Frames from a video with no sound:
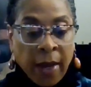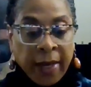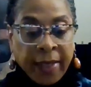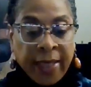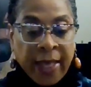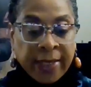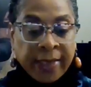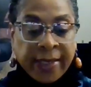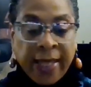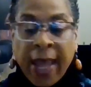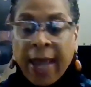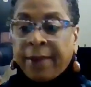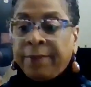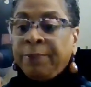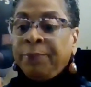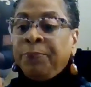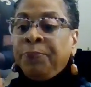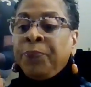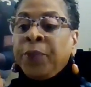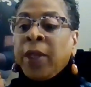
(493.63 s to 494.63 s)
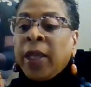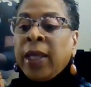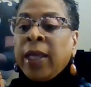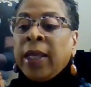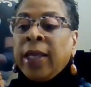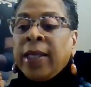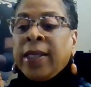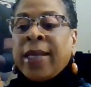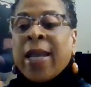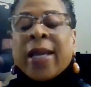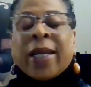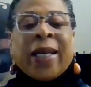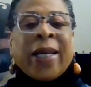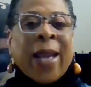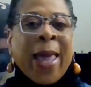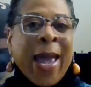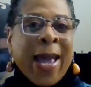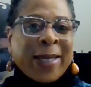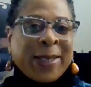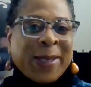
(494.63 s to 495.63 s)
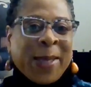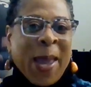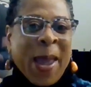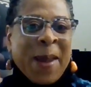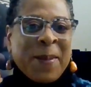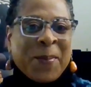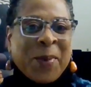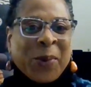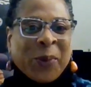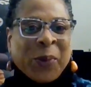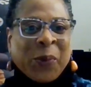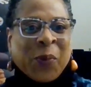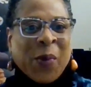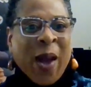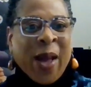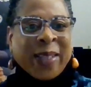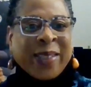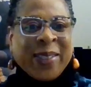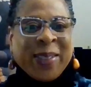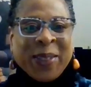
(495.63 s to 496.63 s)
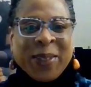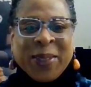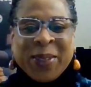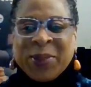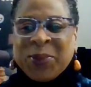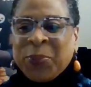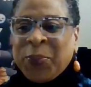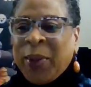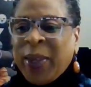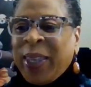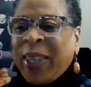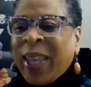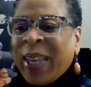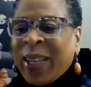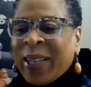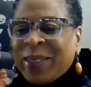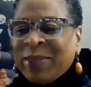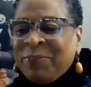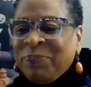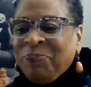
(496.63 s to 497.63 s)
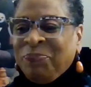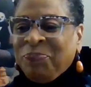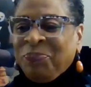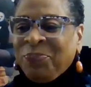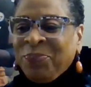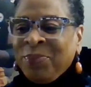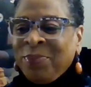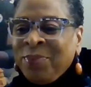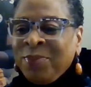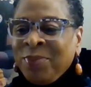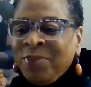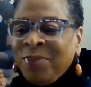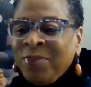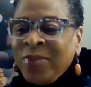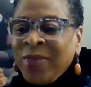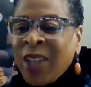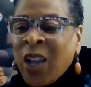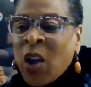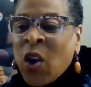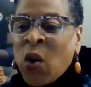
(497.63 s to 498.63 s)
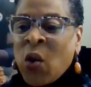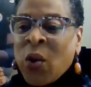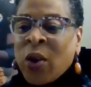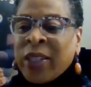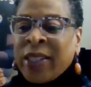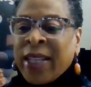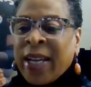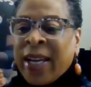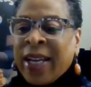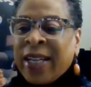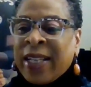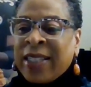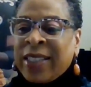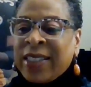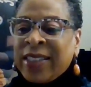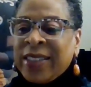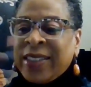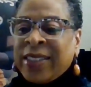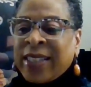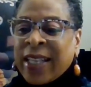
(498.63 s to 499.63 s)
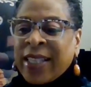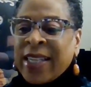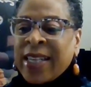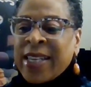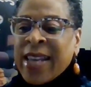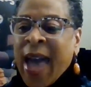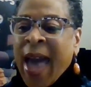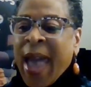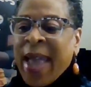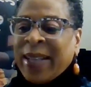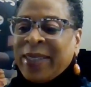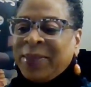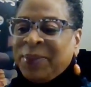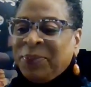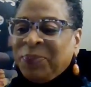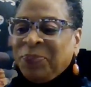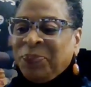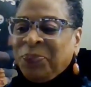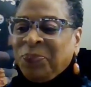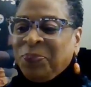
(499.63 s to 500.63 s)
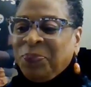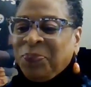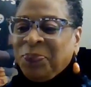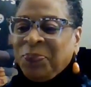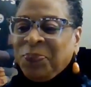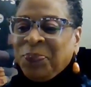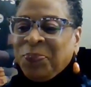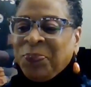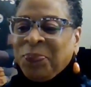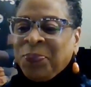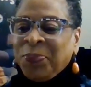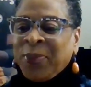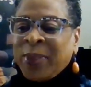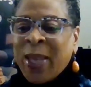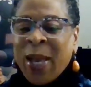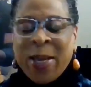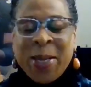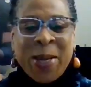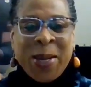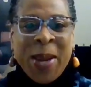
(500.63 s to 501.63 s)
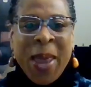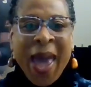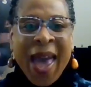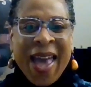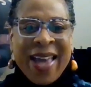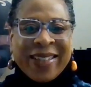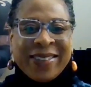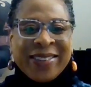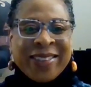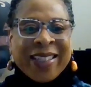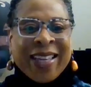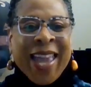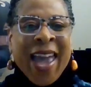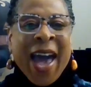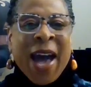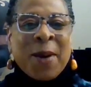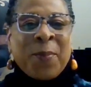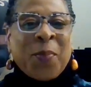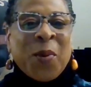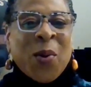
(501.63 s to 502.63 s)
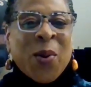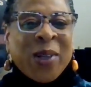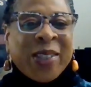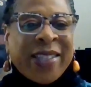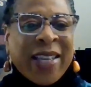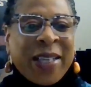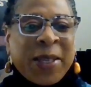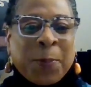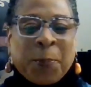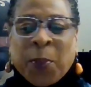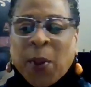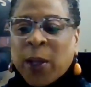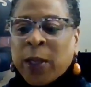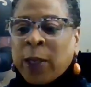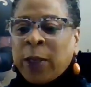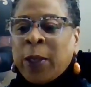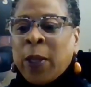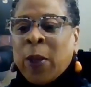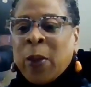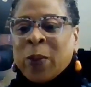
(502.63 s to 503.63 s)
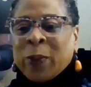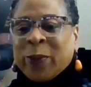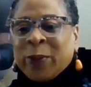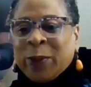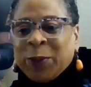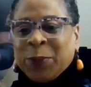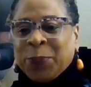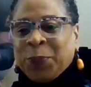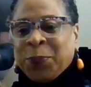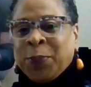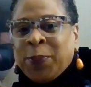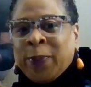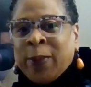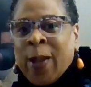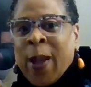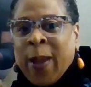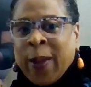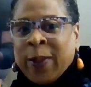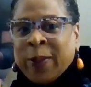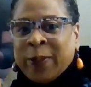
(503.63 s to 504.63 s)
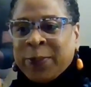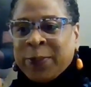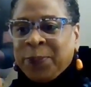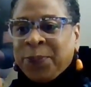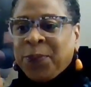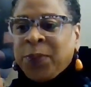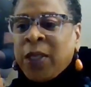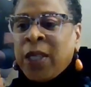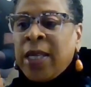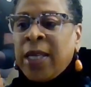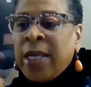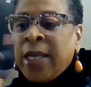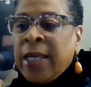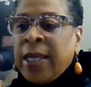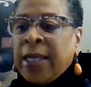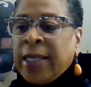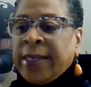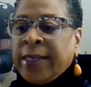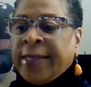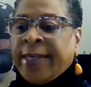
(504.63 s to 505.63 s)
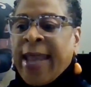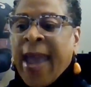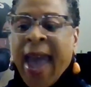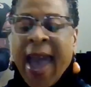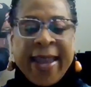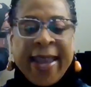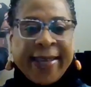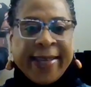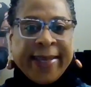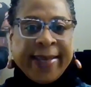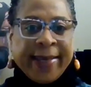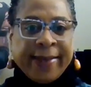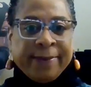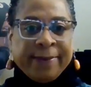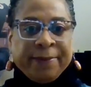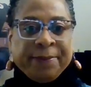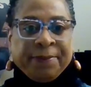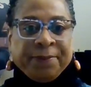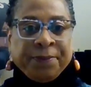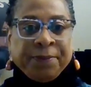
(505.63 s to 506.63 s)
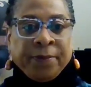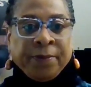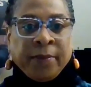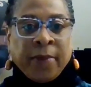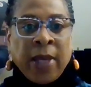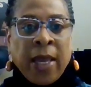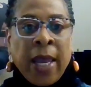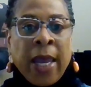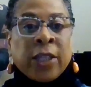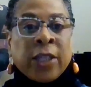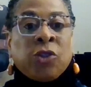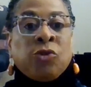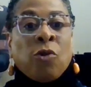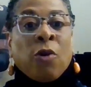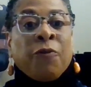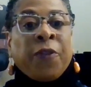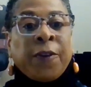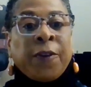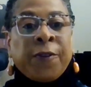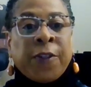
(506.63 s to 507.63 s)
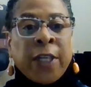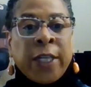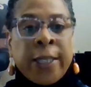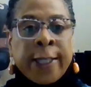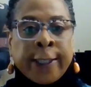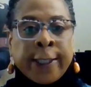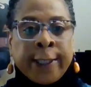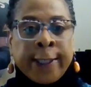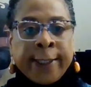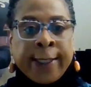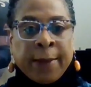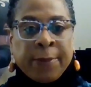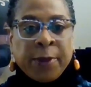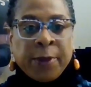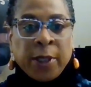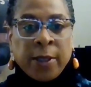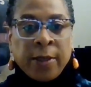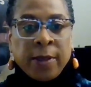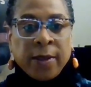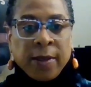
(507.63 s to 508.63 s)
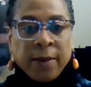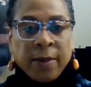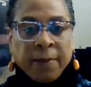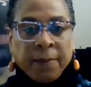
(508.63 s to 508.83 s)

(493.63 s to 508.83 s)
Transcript: that's that. Now, the last game on the roster this weekend, on Sunday night, the Cowboys at the Buccaneers. Now, Dak has thrown 15 interceptions.